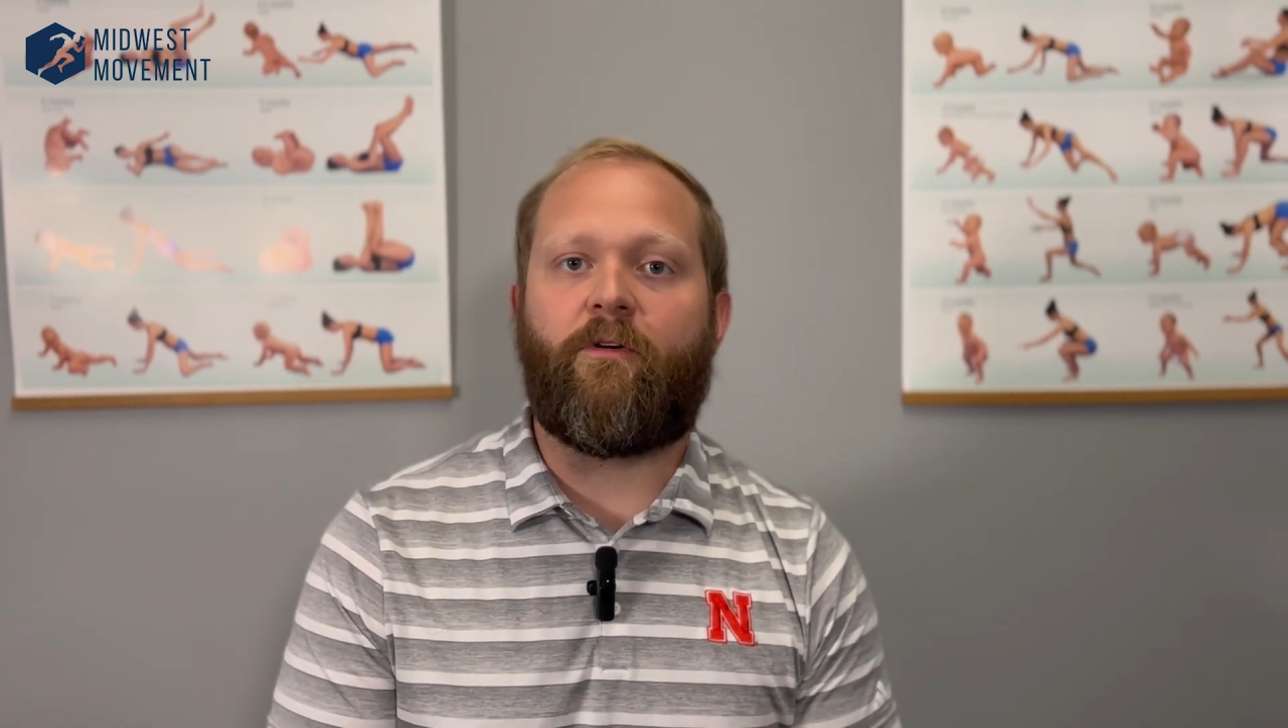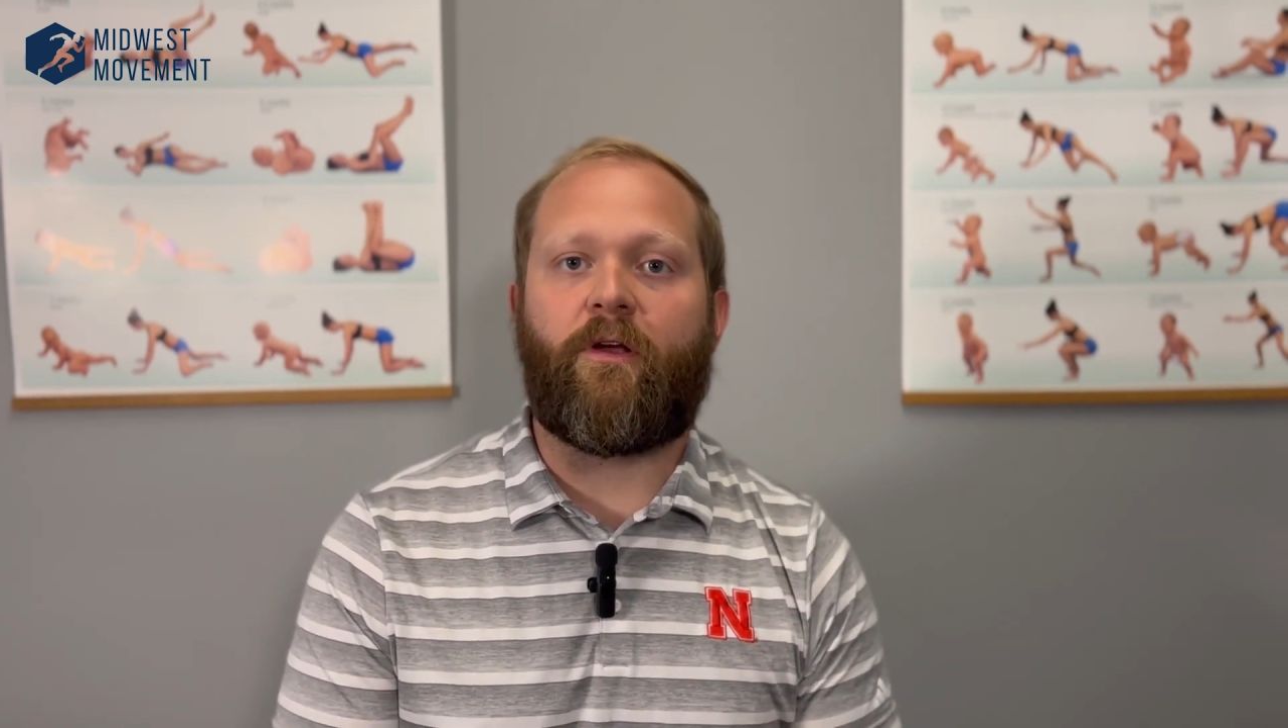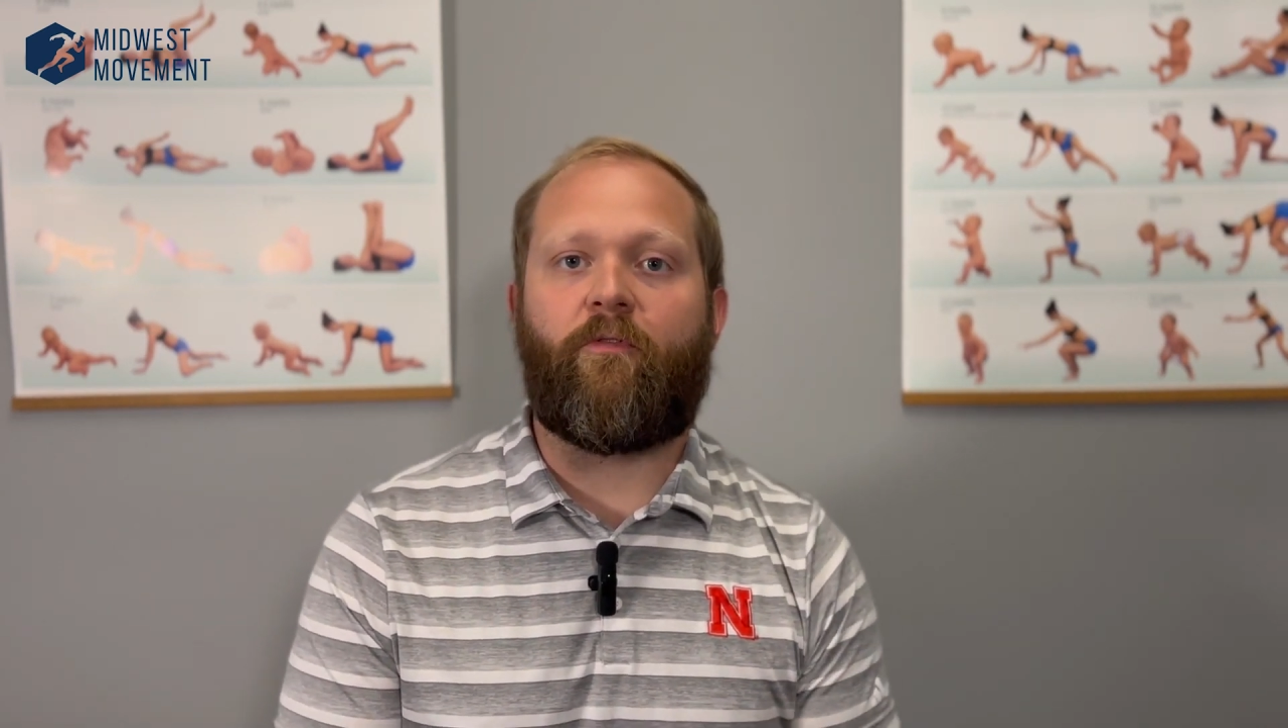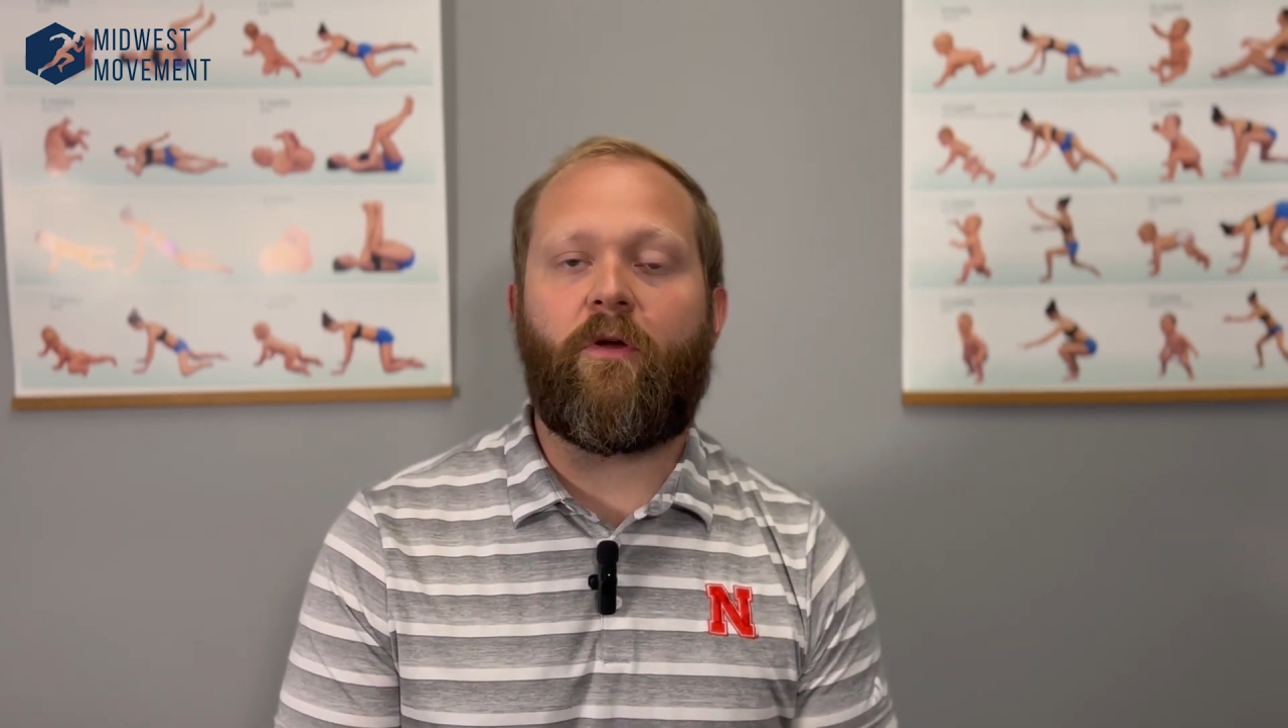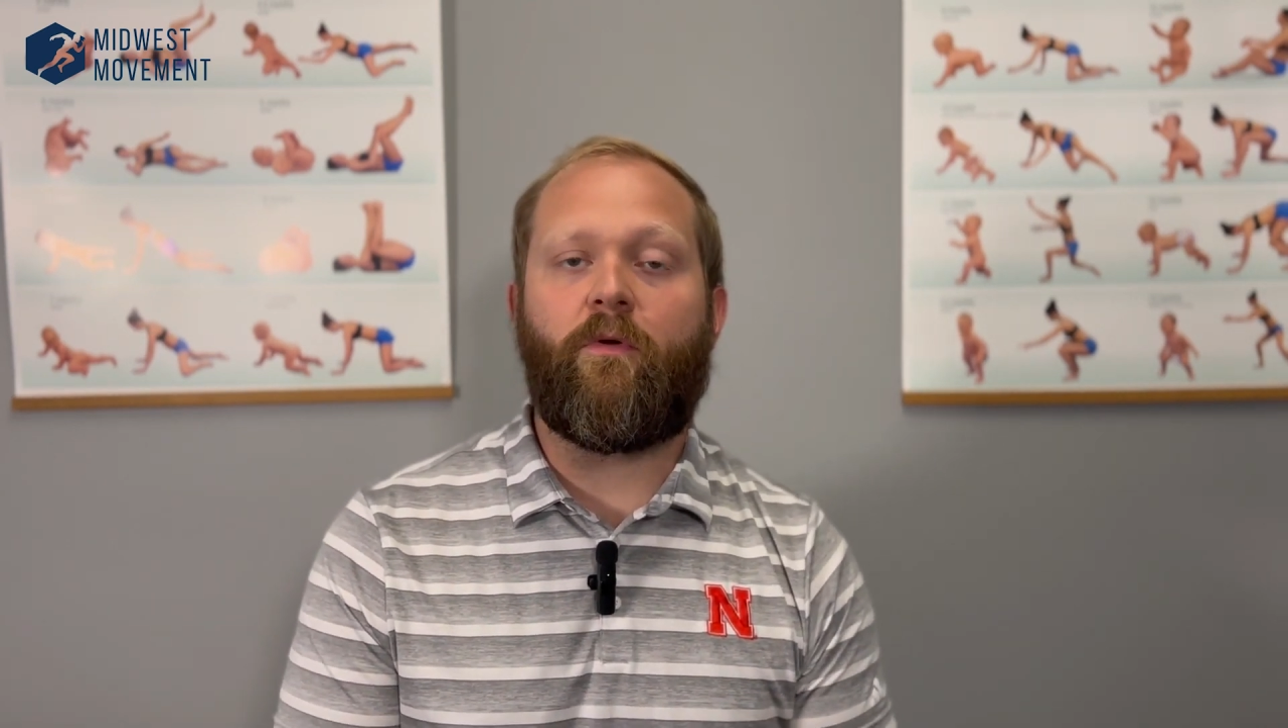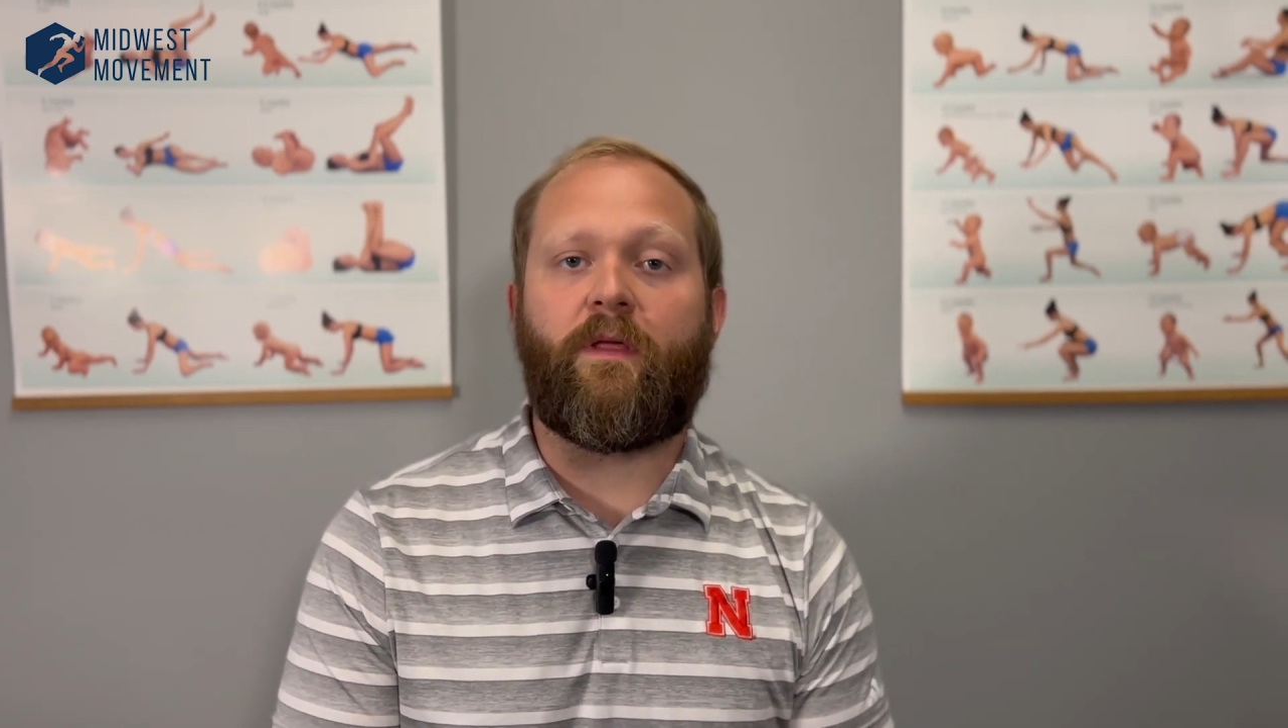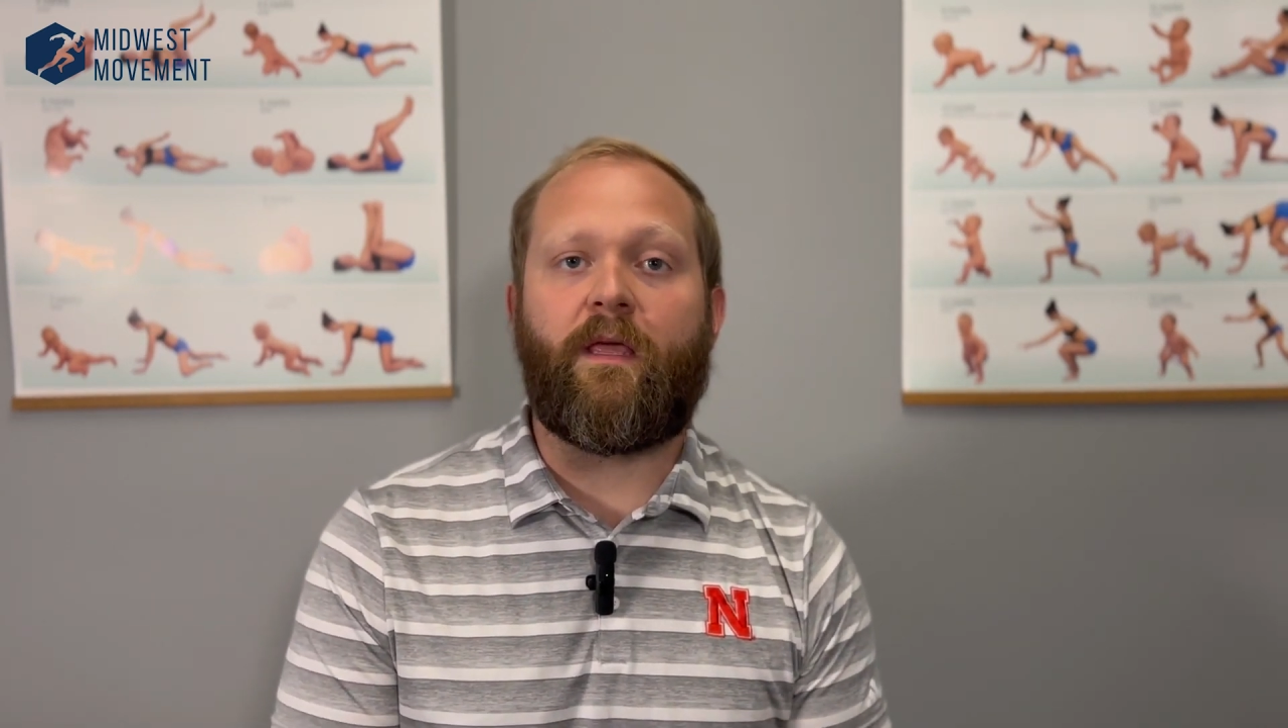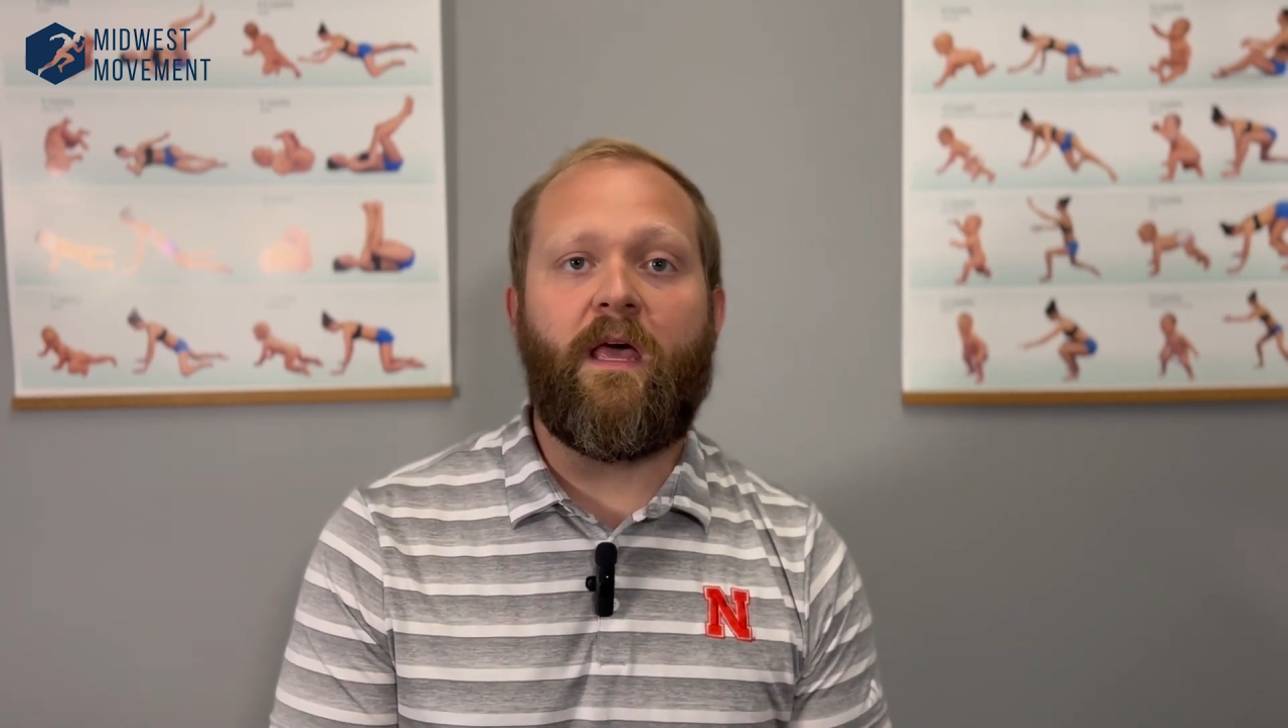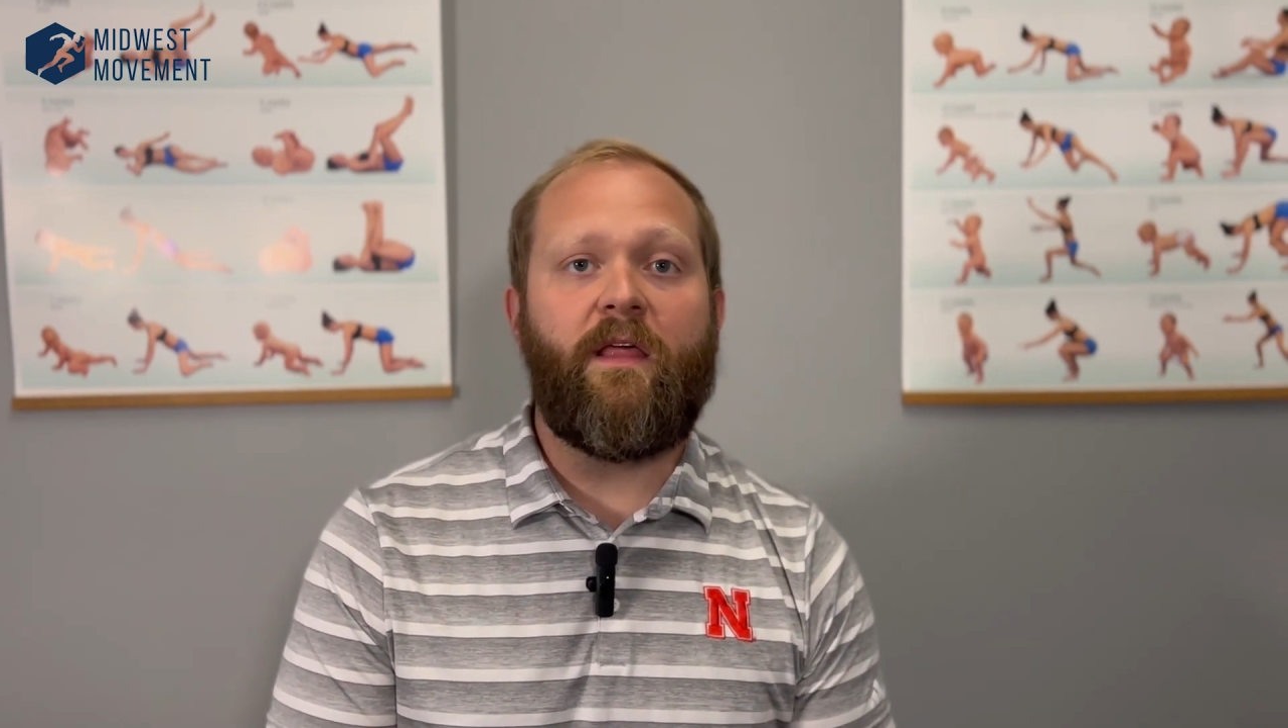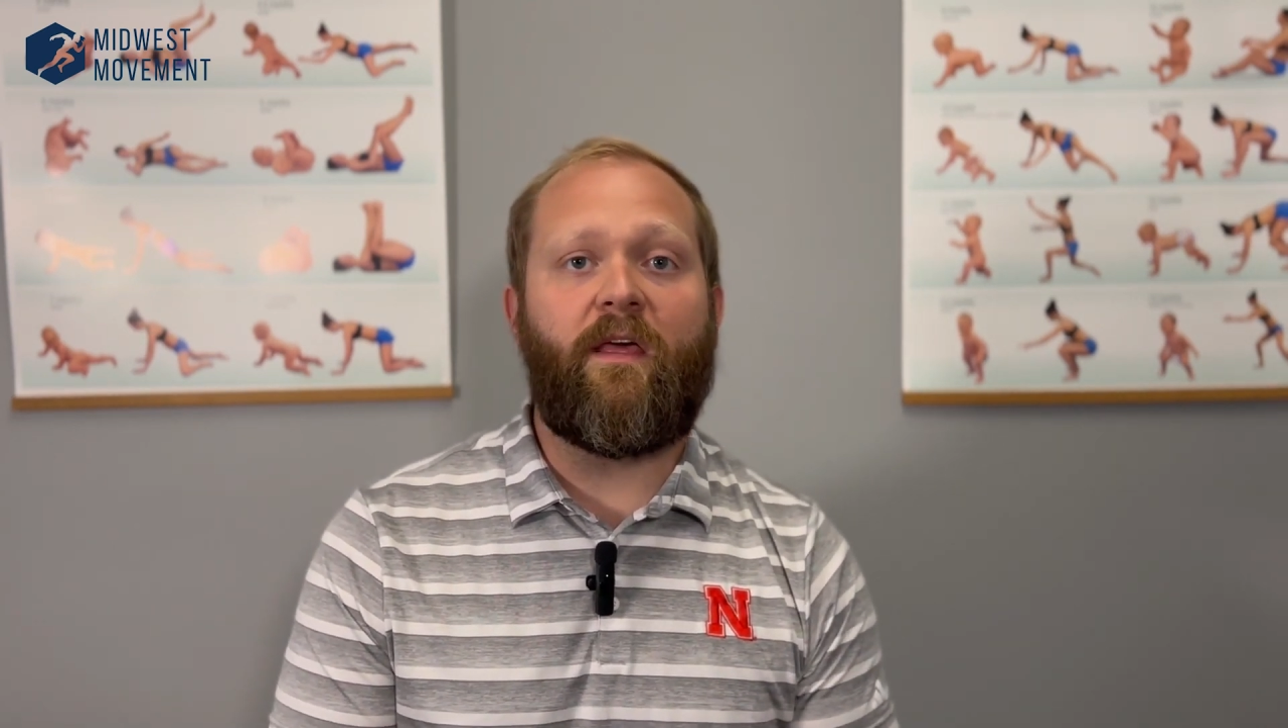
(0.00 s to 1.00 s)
very frequently,